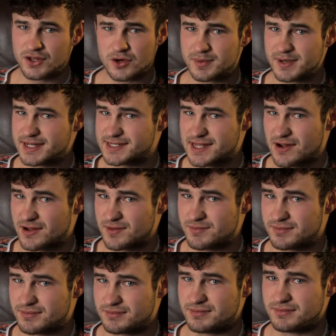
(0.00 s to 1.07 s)
Nobody saw
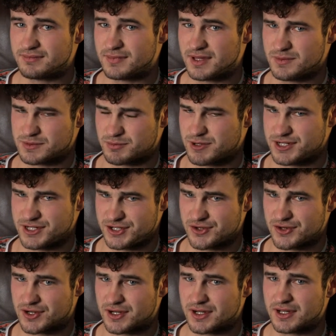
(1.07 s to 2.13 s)
him, he was pretty
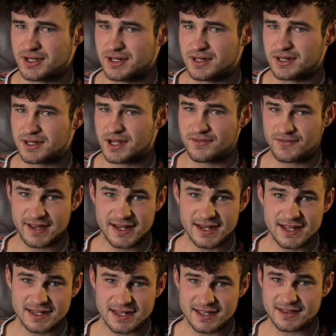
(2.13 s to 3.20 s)
sure.
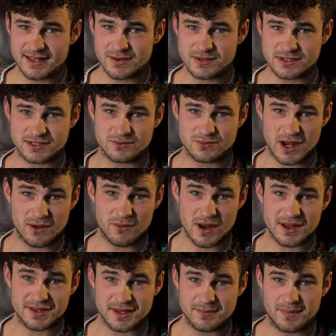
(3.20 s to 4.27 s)
Conveniently, there was a
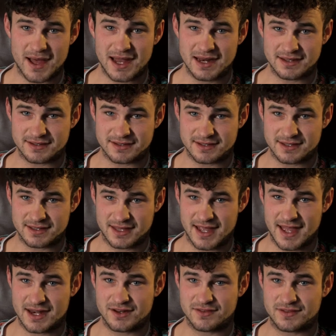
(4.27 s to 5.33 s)
rotting pallet at
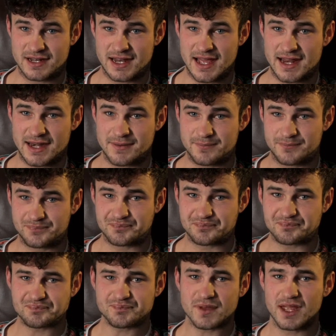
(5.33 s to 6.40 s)
the end of the lane.
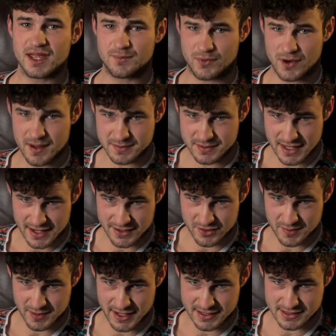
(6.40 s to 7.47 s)
He propped that
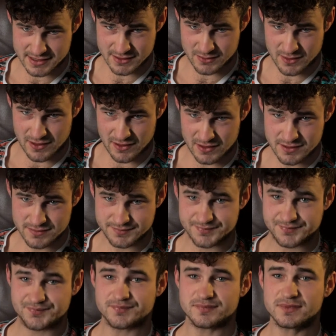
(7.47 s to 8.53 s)
up against the wall
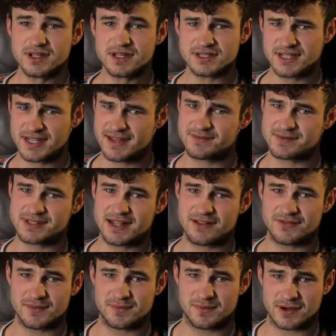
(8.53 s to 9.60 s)
to give
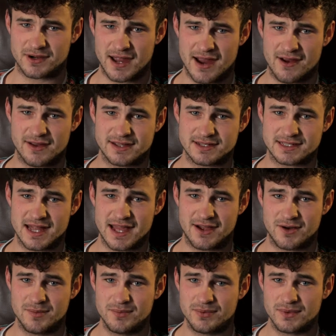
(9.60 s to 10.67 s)
himself a precarious
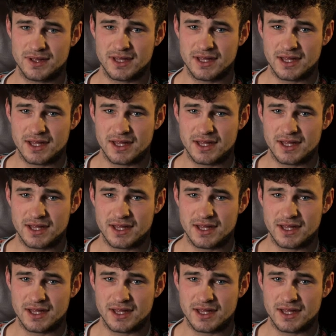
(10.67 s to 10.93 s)
leg up.